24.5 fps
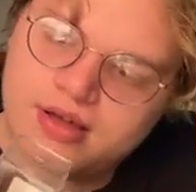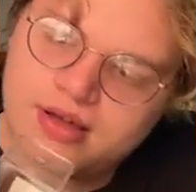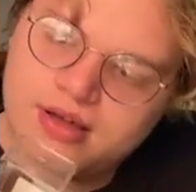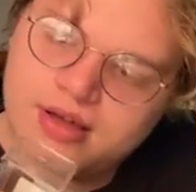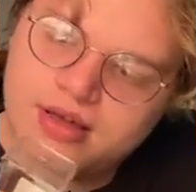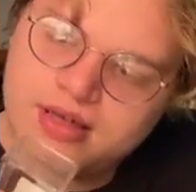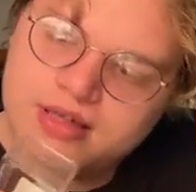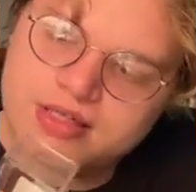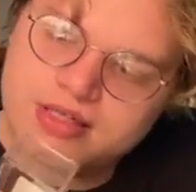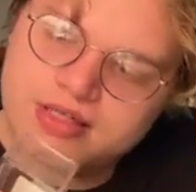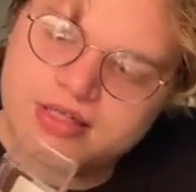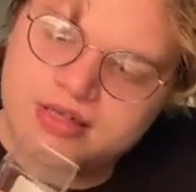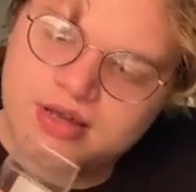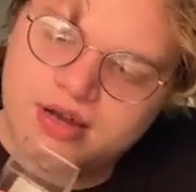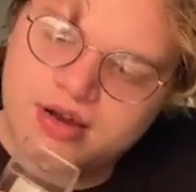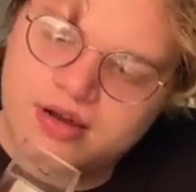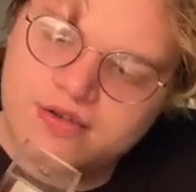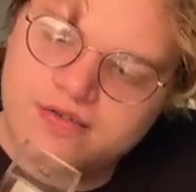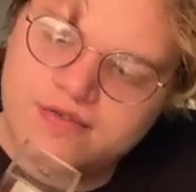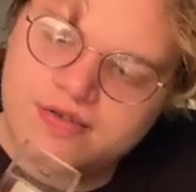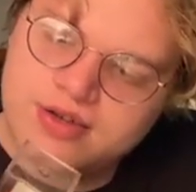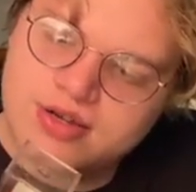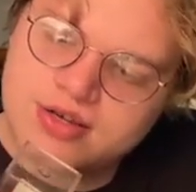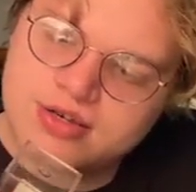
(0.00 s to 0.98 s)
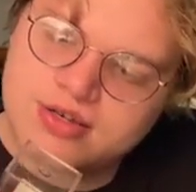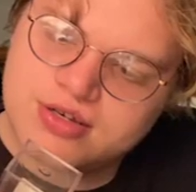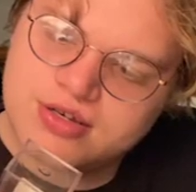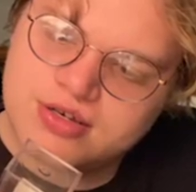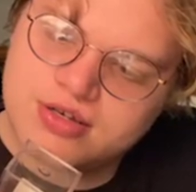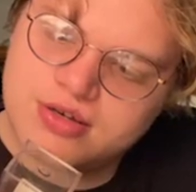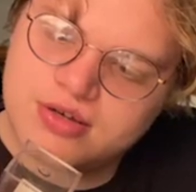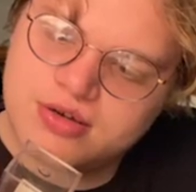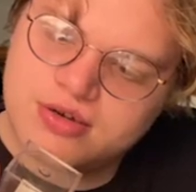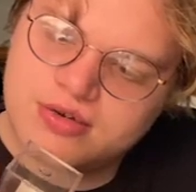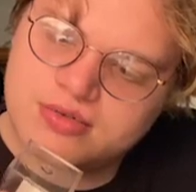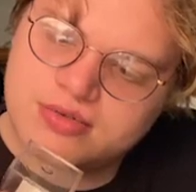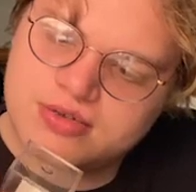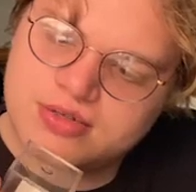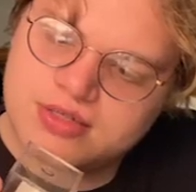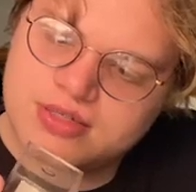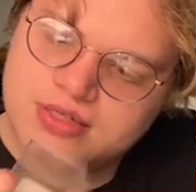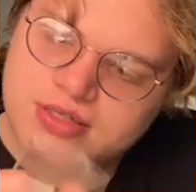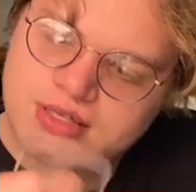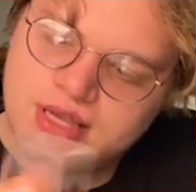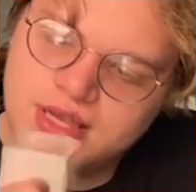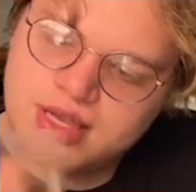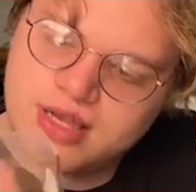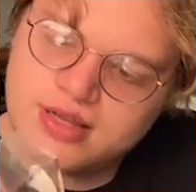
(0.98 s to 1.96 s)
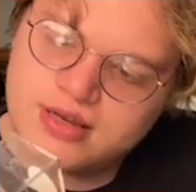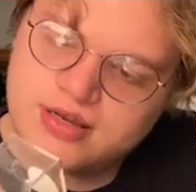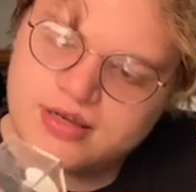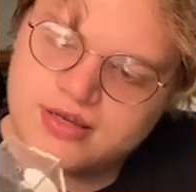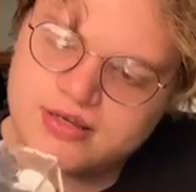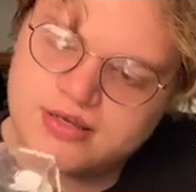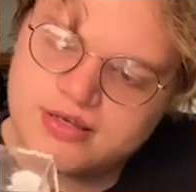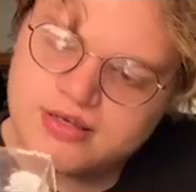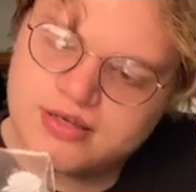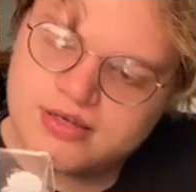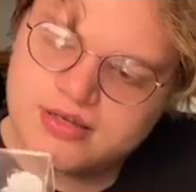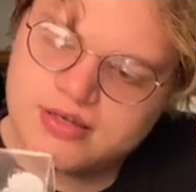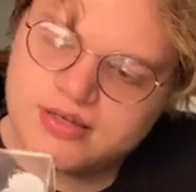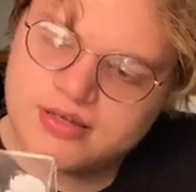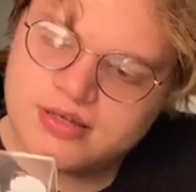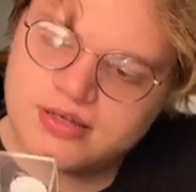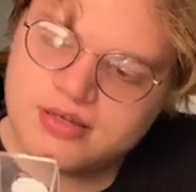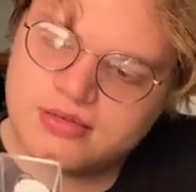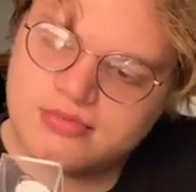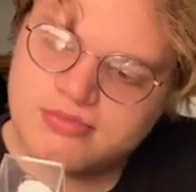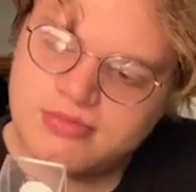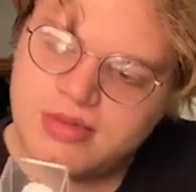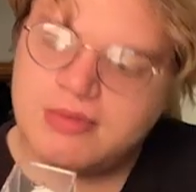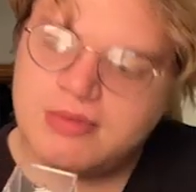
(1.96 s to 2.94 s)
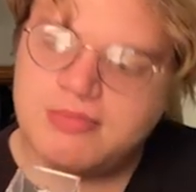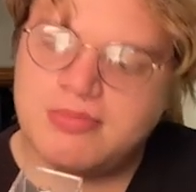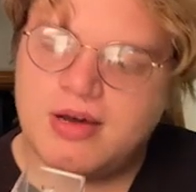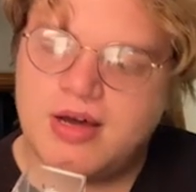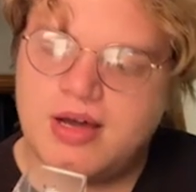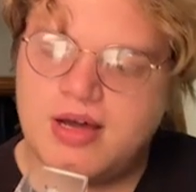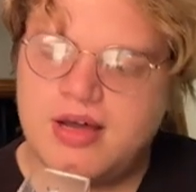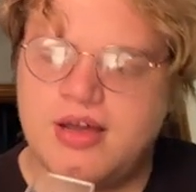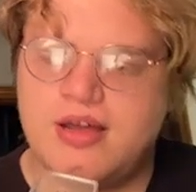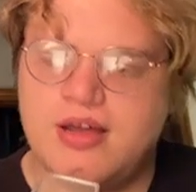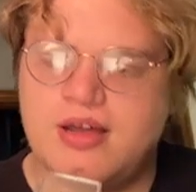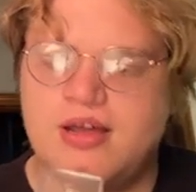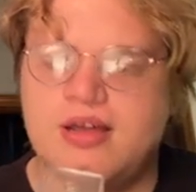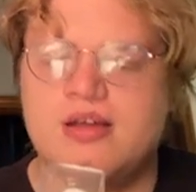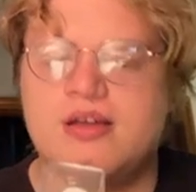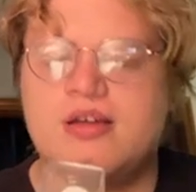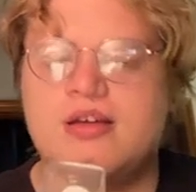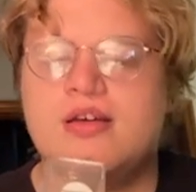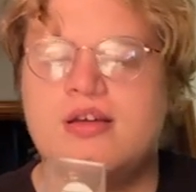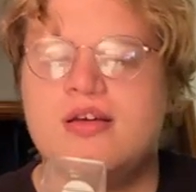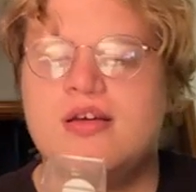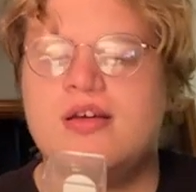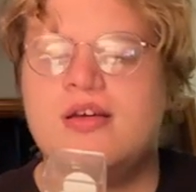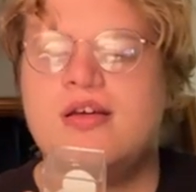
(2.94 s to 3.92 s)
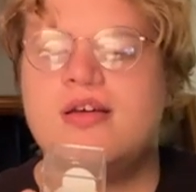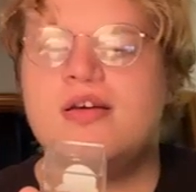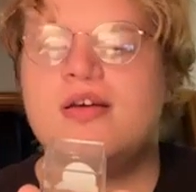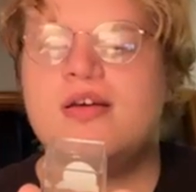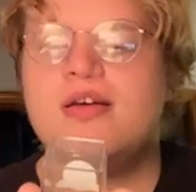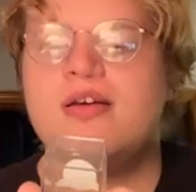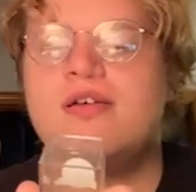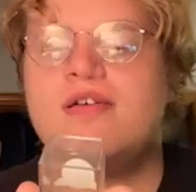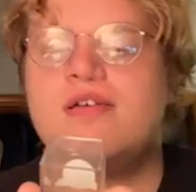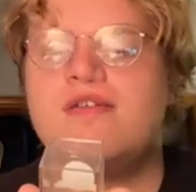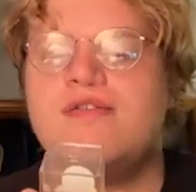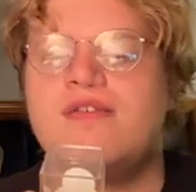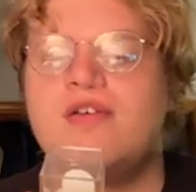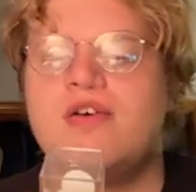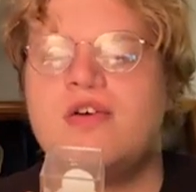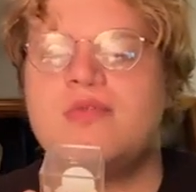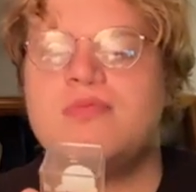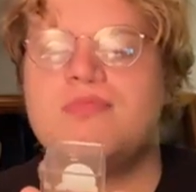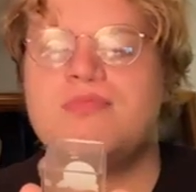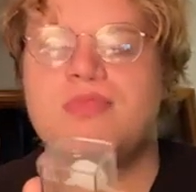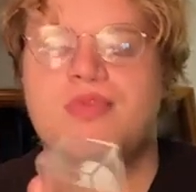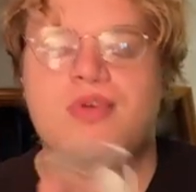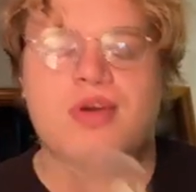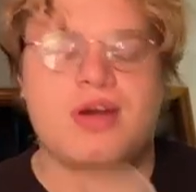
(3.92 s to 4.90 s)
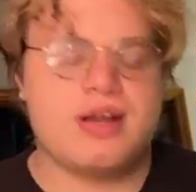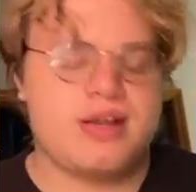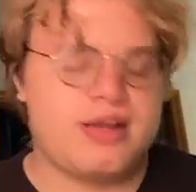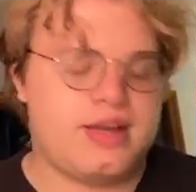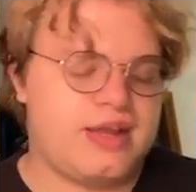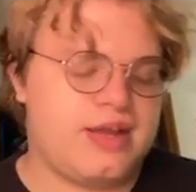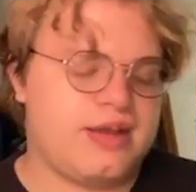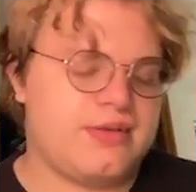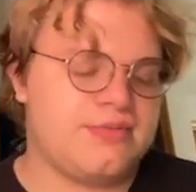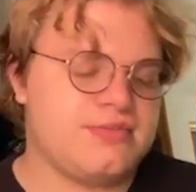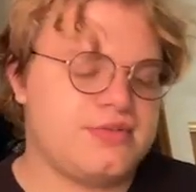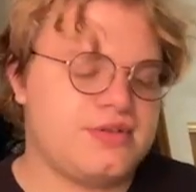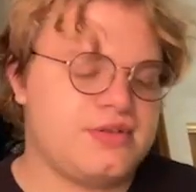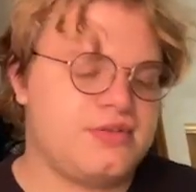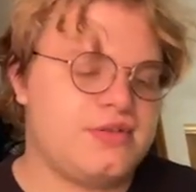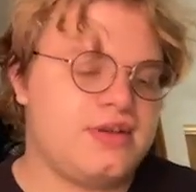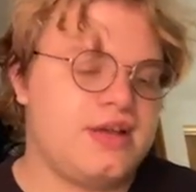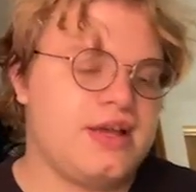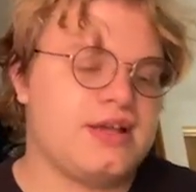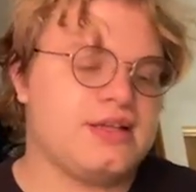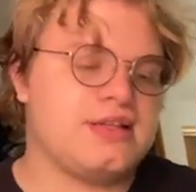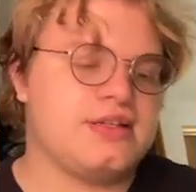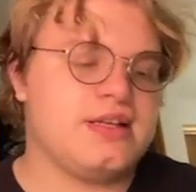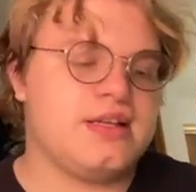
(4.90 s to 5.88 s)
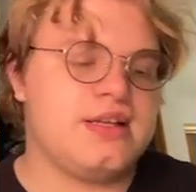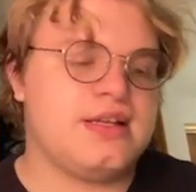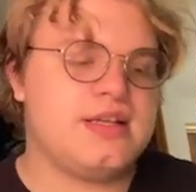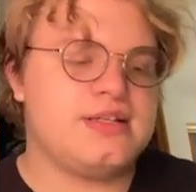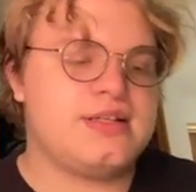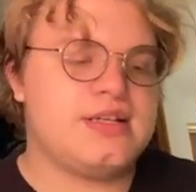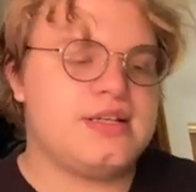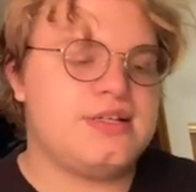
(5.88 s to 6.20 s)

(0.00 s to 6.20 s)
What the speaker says: Starfish and Gold Sand, made by Foam Brain Games. So yes, it is